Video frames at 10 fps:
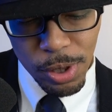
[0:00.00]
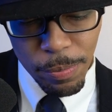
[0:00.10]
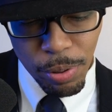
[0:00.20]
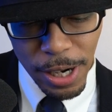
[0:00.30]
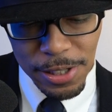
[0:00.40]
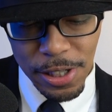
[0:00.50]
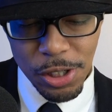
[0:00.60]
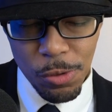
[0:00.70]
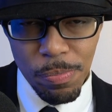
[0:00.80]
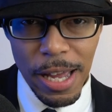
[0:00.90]
the price
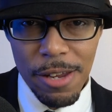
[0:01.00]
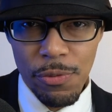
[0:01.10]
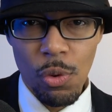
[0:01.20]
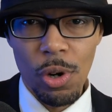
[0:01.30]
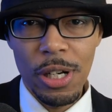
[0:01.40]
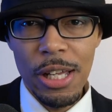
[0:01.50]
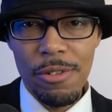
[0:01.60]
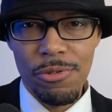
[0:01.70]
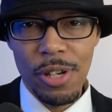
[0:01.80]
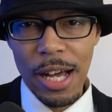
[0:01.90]
that you paid for it,
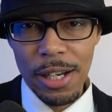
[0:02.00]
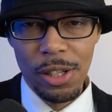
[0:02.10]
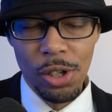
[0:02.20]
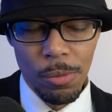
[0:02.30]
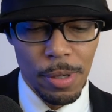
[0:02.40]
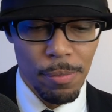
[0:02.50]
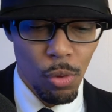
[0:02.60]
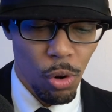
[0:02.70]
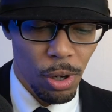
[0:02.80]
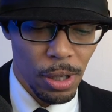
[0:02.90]
if not a little bit
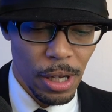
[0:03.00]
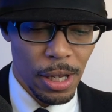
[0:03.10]
more.